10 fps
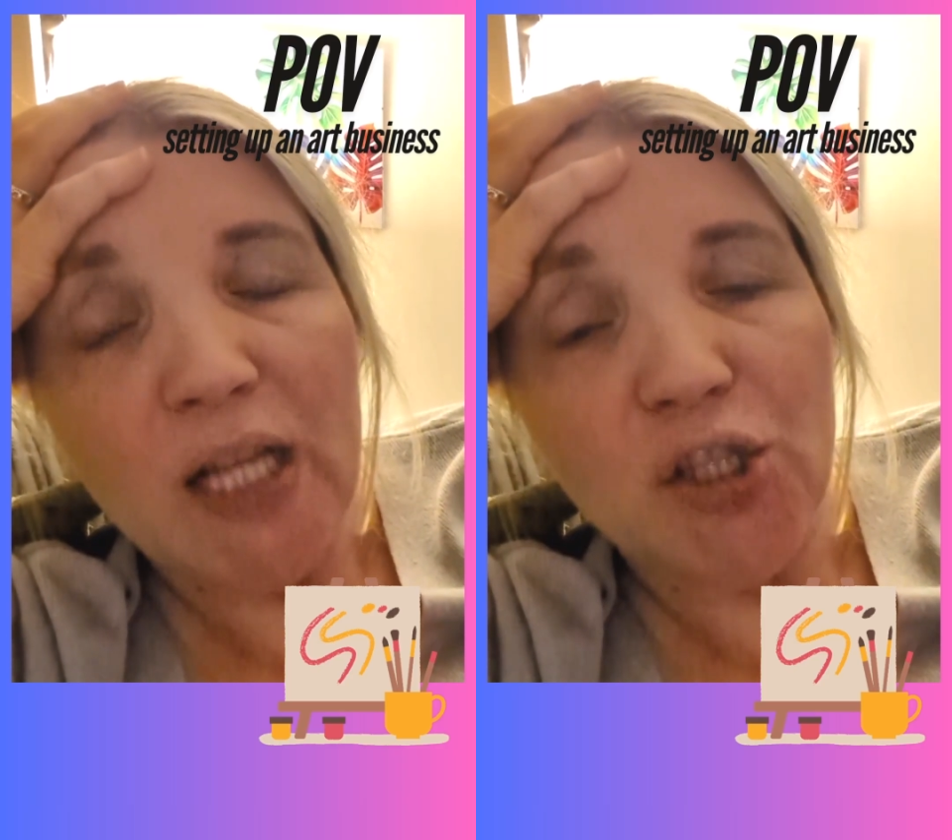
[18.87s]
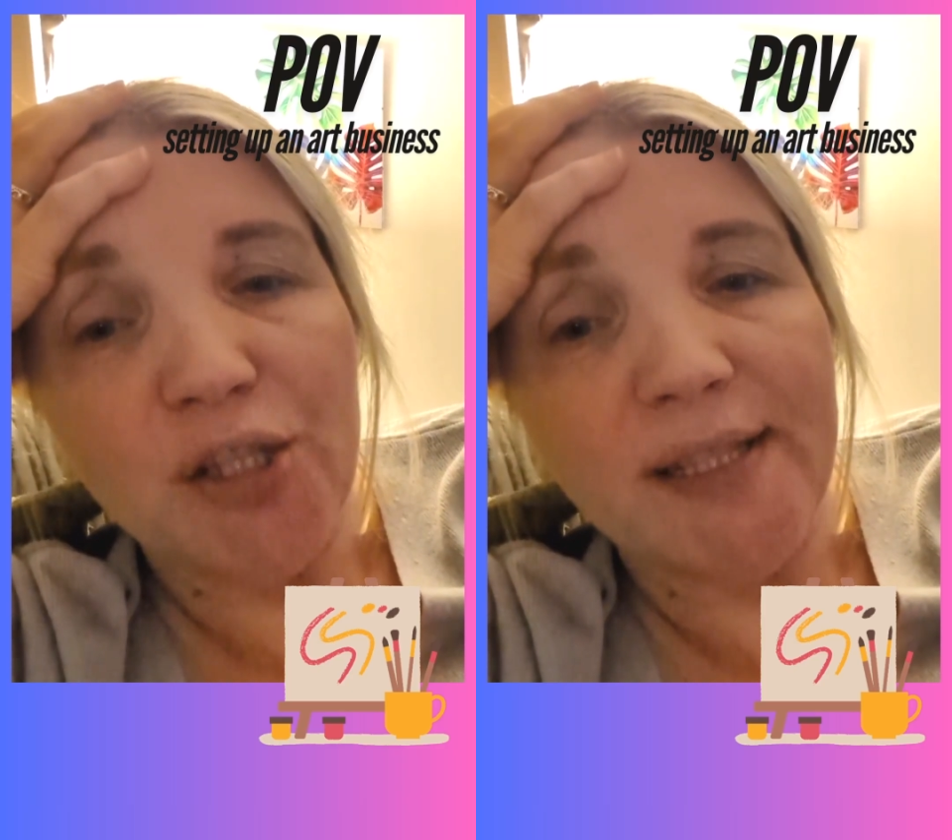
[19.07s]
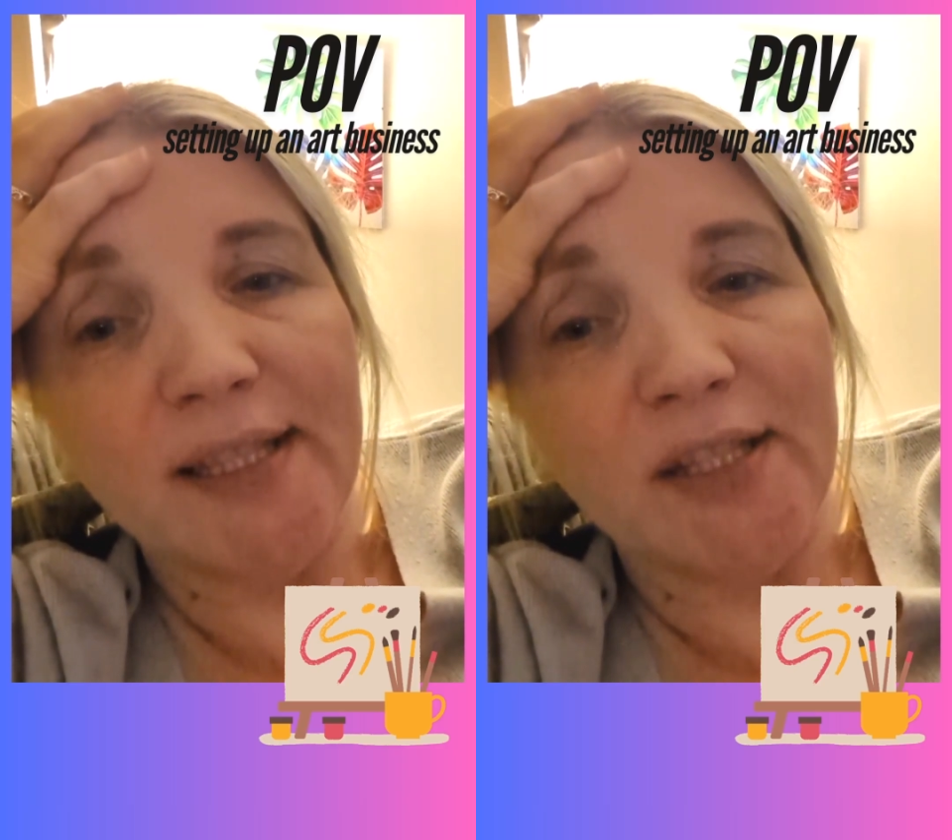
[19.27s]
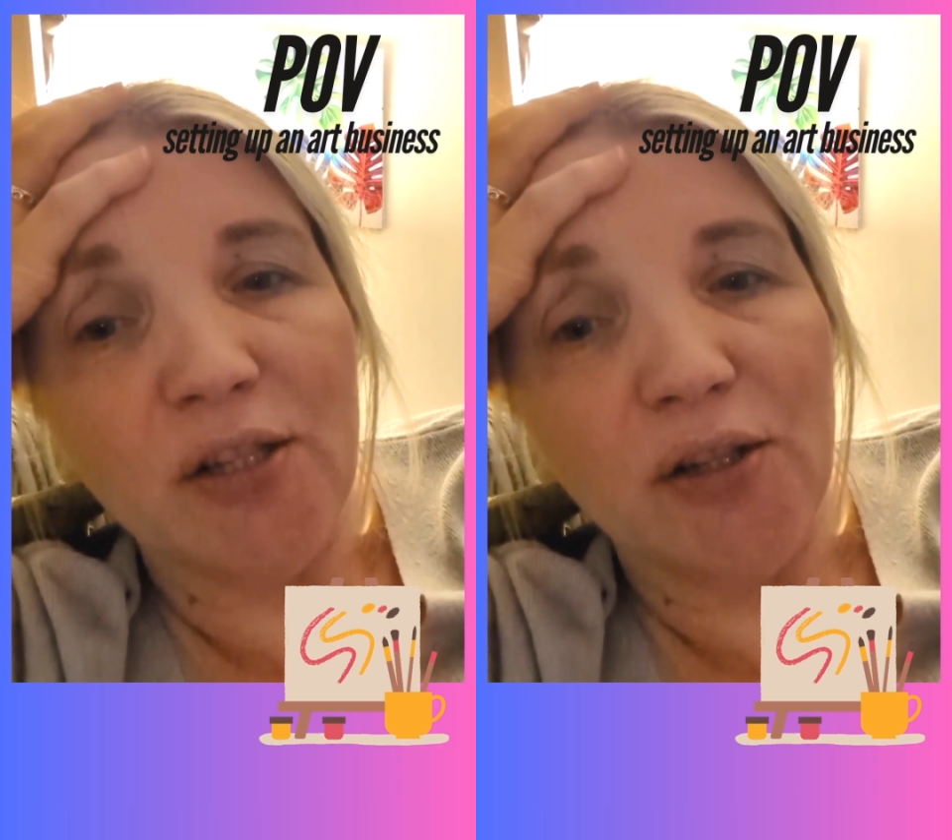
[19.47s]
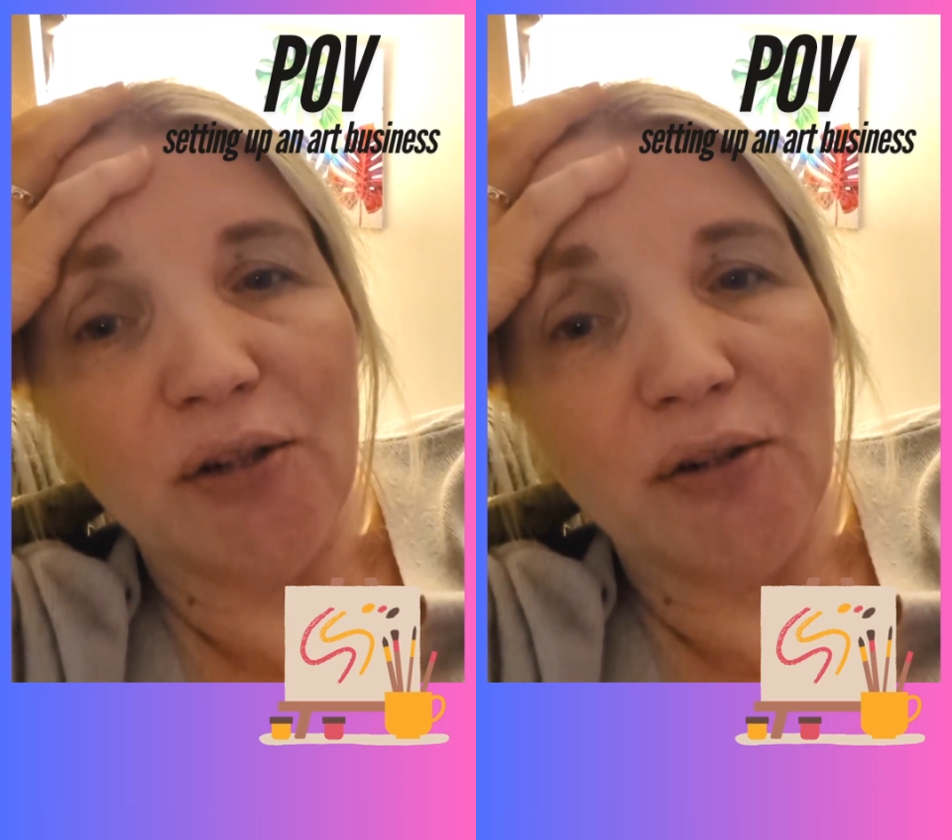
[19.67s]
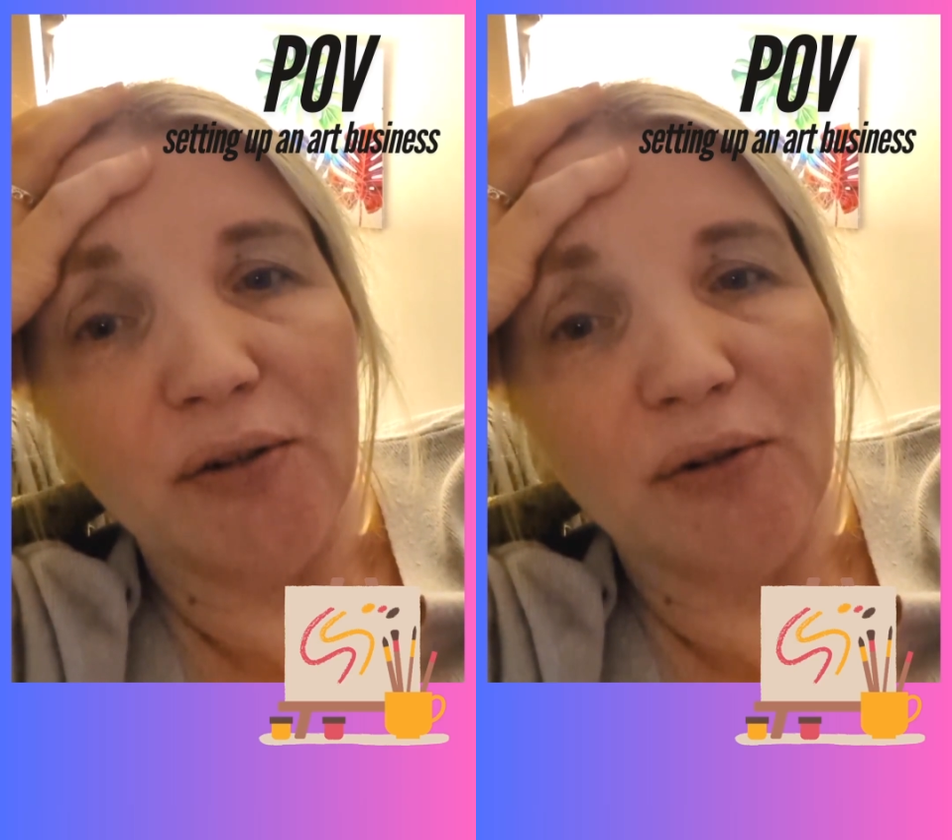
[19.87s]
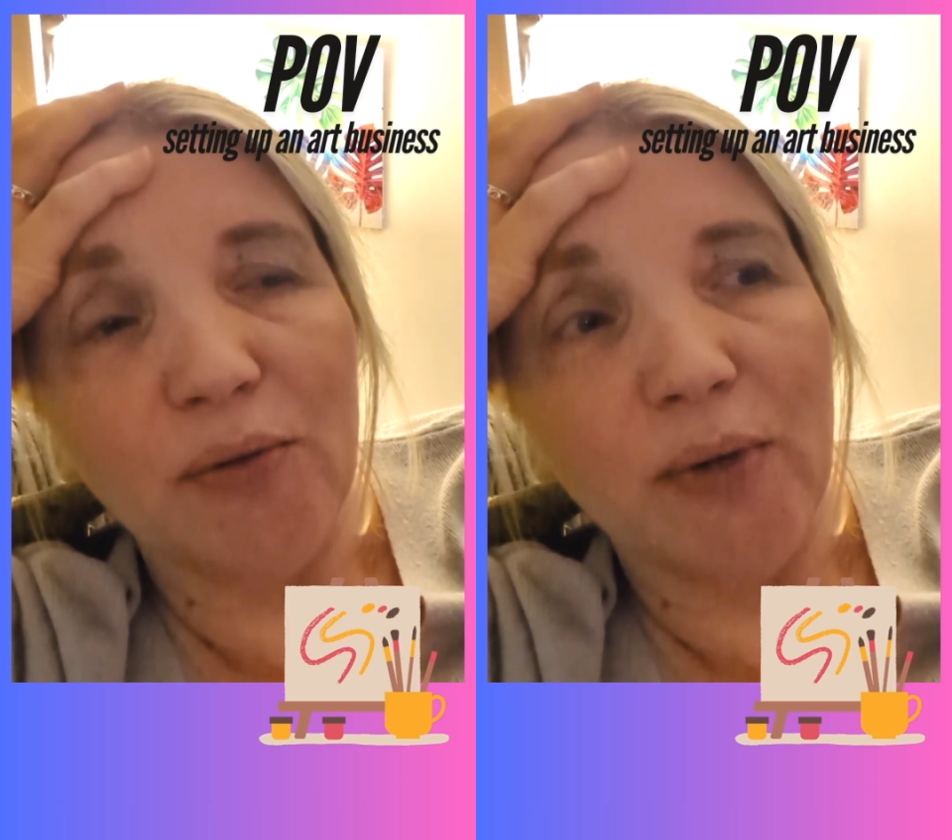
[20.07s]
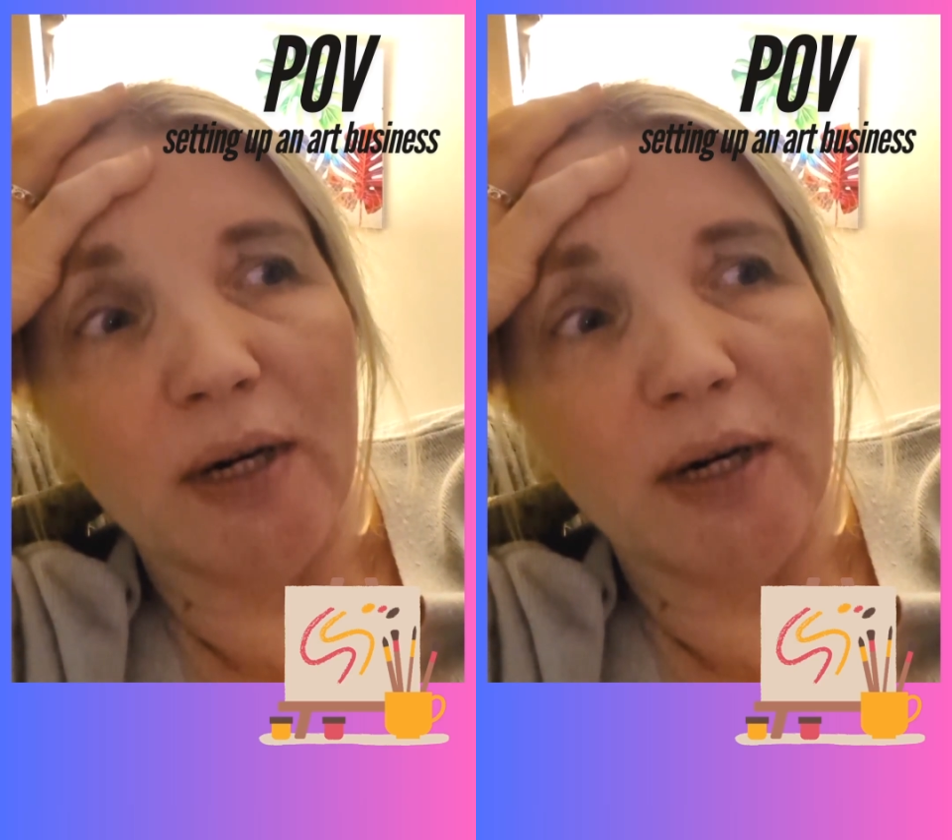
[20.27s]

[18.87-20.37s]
just to